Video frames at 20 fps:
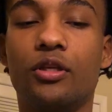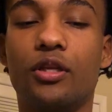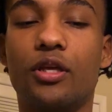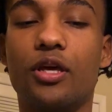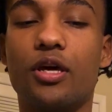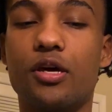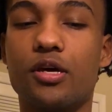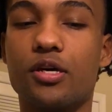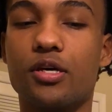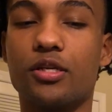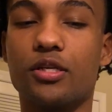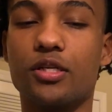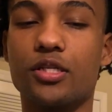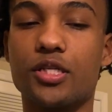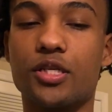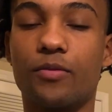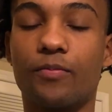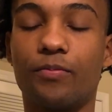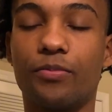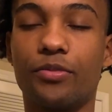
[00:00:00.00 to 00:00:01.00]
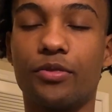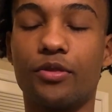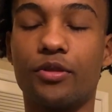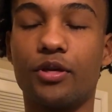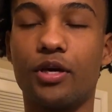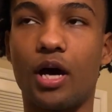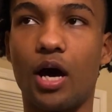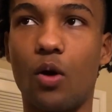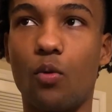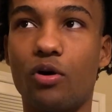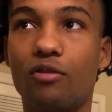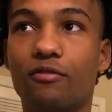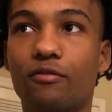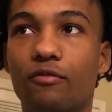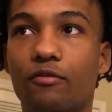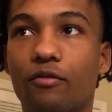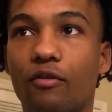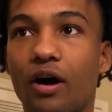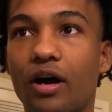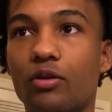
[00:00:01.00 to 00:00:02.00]
and I went
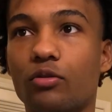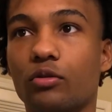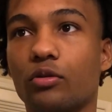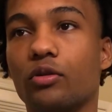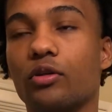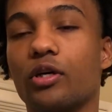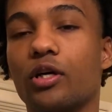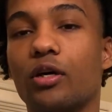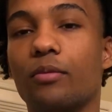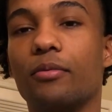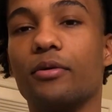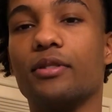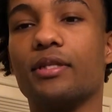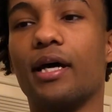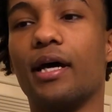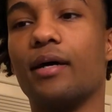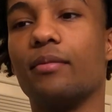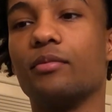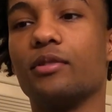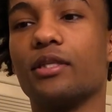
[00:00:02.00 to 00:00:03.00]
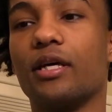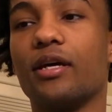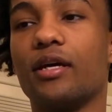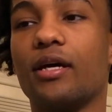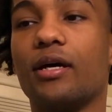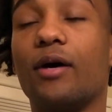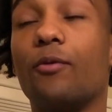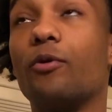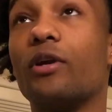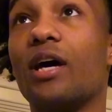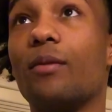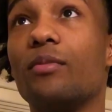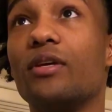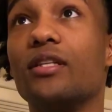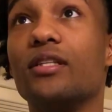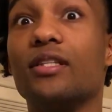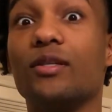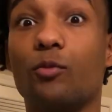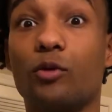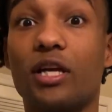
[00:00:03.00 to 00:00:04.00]
viral a couple times. Like when I mean
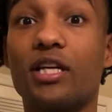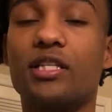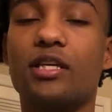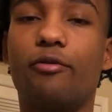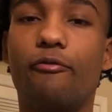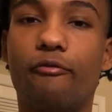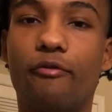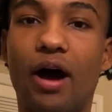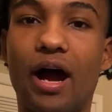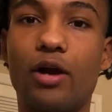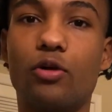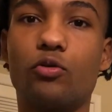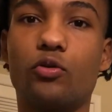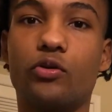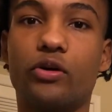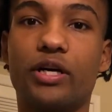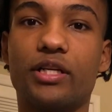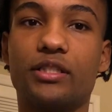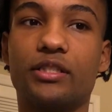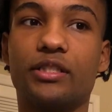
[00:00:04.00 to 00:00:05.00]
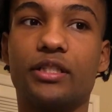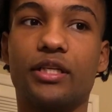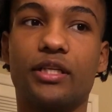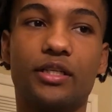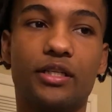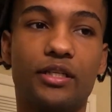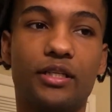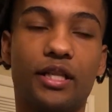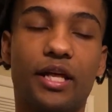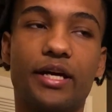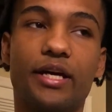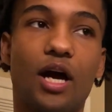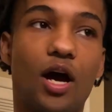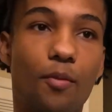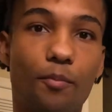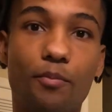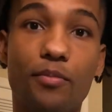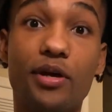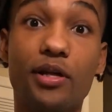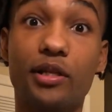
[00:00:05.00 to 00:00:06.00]
when I say viral, I say like a
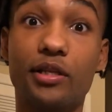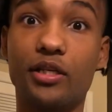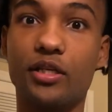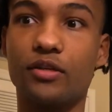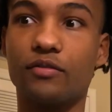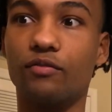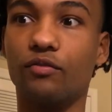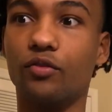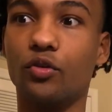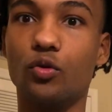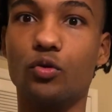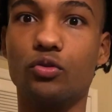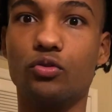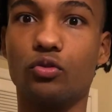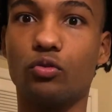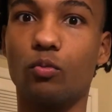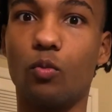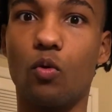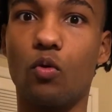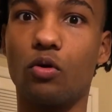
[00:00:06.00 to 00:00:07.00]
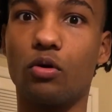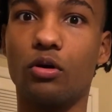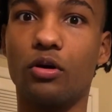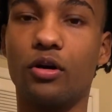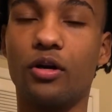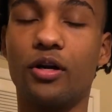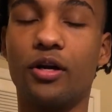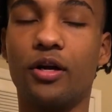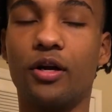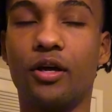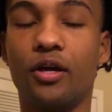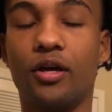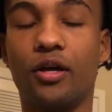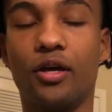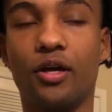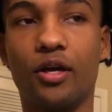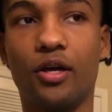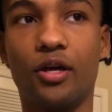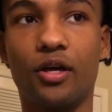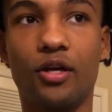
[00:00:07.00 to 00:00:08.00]
million views or more.
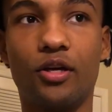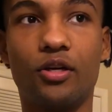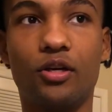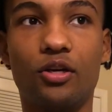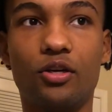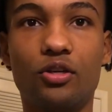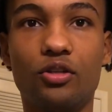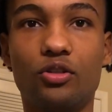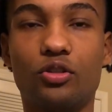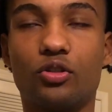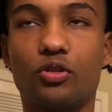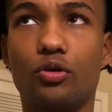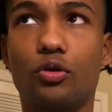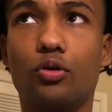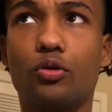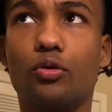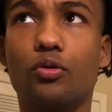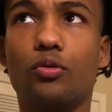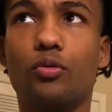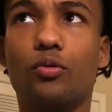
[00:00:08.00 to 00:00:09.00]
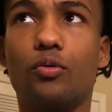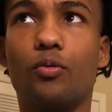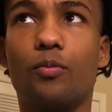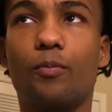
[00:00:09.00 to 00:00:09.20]
So